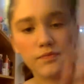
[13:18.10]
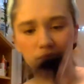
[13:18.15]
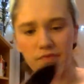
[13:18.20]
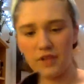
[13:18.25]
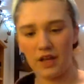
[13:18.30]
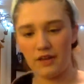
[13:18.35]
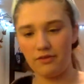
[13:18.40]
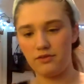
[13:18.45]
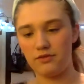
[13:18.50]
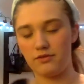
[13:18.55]
I
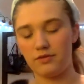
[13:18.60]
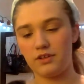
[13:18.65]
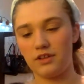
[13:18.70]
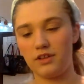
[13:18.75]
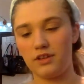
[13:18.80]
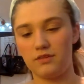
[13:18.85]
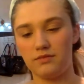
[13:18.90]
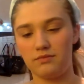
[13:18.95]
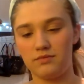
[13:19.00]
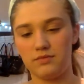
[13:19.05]
have a
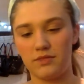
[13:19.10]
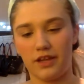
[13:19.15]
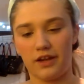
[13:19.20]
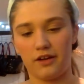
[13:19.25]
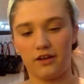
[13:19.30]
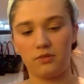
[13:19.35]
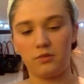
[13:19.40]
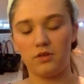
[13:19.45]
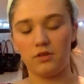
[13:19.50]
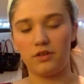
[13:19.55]
really
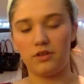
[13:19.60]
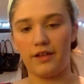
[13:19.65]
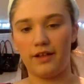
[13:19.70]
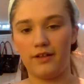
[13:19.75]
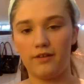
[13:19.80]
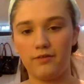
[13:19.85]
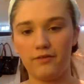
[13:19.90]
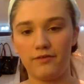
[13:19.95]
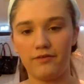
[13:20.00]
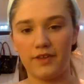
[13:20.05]
terrible
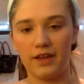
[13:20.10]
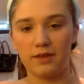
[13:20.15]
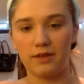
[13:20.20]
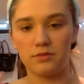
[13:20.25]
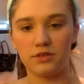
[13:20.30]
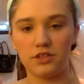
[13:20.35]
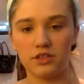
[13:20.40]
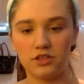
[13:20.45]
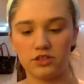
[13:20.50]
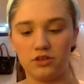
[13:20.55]
e.l.f. fan
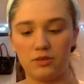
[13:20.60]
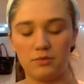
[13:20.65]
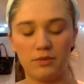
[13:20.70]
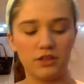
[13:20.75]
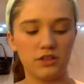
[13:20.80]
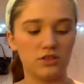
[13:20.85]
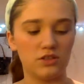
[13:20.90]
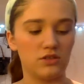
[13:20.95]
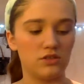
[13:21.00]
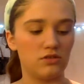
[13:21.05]
brush, so I might
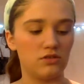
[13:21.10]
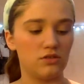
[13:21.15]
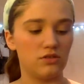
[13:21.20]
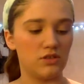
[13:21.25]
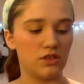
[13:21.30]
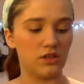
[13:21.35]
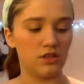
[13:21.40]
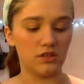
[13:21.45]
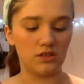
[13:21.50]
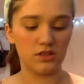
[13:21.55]
just use
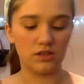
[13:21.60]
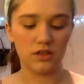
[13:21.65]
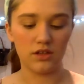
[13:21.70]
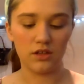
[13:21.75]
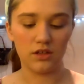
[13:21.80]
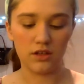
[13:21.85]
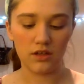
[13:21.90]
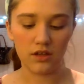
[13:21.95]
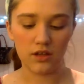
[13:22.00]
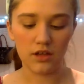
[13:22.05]
this.
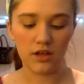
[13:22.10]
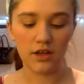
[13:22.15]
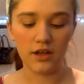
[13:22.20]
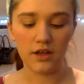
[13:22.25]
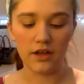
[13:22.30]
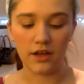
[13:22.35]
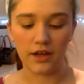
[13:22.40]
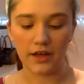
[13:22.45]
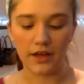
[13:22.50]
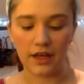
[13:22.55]

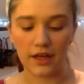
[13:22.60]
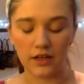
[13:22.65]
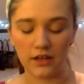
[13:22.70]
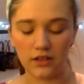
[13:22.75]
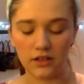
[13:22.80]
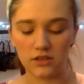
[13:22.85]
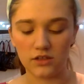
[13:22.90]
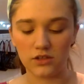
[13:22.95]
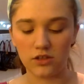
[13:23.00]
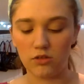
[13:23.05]
I hate
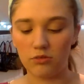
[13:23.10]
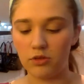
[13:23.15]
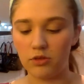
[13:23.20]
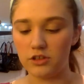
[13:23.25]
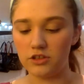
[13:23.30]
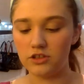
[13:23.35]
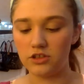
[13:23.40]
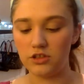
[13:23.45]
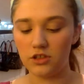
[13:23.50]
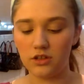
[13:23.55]
it so
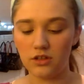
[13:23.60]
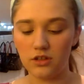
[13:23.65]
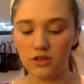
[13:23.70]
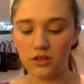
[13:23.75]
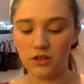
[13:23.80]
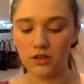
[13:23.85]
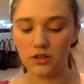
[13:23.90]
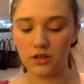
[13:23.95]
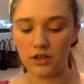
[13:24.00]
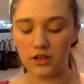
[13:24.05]
much.
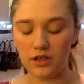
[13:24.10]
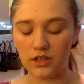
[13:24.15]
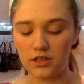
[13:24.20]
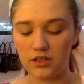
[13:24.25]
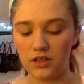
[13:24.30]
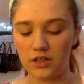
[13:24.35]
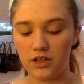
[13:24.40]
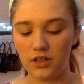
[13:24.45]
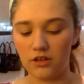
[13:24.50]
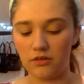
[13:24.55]
I need to
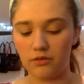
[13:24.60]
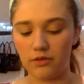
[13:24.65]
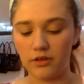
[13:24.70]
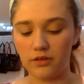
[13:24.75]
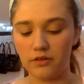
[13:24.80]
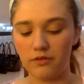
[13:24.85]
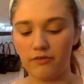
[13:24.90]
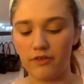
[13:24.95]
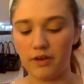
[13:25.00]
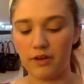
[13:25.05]
get a real
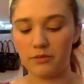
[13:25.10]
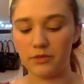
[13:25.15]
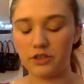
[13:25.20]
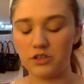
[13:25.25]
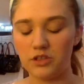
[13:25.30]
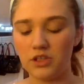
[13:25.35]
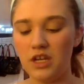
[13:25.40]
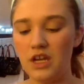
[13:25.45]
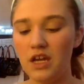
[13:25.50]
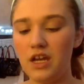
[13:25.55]
fan
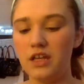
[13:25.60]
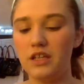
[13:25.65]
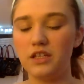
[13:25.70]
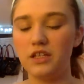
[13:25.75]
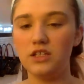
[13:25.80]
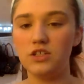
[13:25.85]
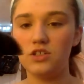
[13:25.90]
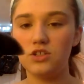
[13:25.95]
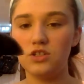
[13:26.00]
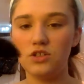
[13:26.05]
brush.
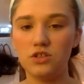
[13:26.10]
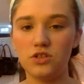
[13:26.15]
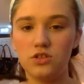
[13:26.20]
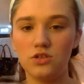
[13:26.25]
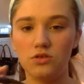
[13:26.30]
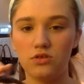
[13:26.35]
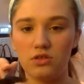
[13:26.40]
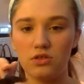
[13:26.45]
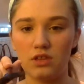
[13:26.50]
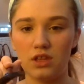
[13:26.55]
This is just too
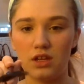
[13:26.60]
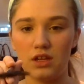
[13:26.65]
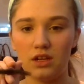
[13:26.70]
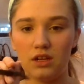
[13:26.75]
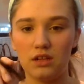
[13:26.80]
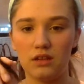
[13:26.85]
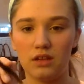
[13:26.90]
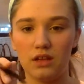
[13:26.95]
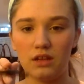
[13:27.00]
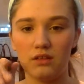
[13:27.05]
thin
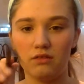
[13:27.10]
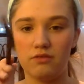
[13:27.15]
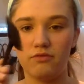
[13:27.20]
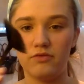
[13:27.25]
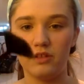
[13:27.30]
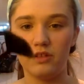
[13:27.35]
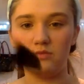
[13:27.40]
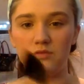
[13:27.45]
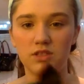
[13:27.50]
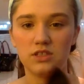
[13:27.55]
and like
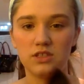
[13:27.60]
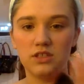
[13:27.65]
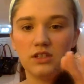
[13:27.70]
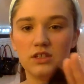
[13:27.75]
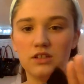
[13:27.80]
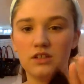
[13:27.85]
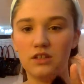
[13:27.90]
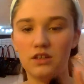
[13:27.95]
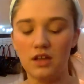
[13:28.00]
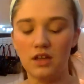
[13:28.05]

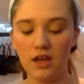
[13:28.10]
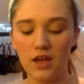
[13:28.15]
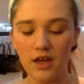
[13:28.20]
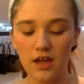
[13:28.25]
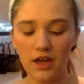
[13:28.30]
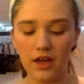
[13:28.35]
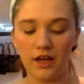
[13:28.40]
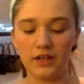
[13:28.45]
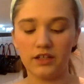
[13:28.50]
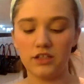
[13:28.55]
flimsy.
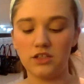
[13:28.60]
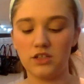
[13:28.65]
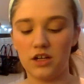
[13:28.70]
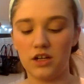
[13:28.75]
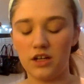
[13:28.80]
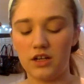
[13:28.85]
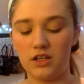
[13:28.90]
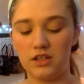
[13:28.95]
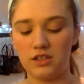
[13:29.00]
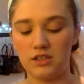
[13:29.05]
I just got
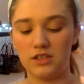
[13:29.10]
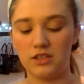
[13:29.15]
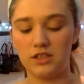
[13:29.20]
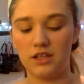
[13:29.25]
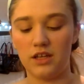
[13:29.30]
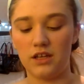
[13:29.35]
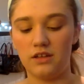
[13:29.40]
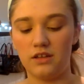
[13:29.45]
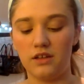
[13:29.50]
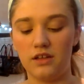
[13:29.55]
it in a
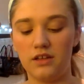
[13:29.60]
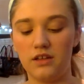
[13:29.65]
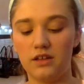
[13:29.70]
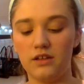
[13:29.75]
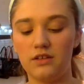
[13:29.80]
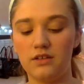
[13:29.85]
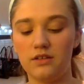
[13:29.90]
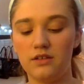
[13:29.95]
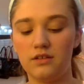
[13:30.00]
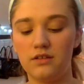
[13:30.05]
set. Like,
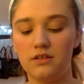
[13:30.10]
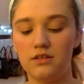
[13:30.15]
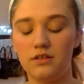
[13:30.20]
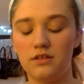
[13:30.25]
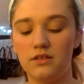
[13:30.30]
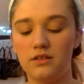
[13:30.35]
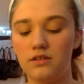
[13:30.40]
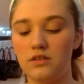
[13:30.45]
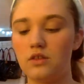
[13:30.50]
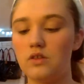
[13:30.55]

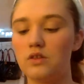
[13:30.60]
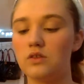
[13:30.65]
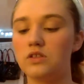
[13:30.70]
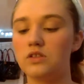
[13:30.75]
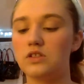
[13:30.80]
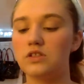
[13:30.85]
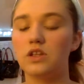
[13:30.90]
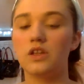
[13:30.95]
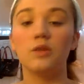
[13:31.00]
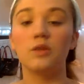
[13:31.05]
there's
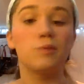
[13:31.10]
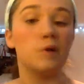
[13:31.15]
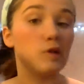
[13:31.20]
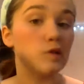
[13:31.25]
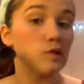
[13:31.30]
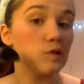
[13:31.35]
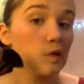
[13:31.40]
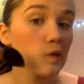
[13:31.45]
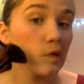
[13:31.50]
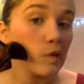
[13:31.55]
this other
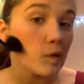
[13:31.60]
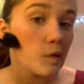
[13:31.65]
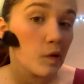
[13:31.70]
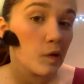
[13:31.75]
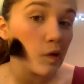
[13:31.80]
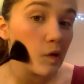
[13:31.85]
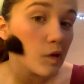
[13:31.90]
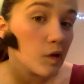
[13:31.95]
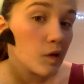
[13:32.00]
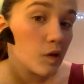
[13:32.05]
brush
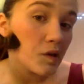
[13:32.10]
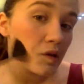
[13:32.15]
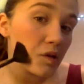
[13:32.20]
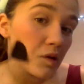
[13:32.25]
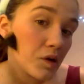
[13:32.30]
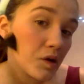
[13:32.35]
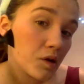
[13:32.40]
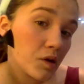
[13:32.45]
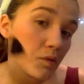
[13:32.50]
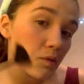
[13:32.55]
that
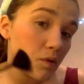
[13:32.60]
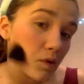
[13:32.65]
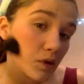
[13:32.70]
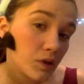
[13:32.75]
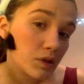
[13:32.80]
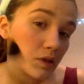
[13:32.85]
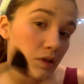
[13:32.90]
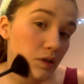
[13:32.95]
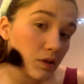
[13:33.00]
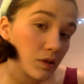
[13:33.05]
I
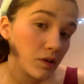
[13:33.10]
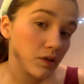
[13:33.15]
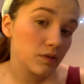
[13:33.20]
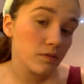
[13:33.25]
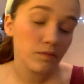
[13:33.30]
wanted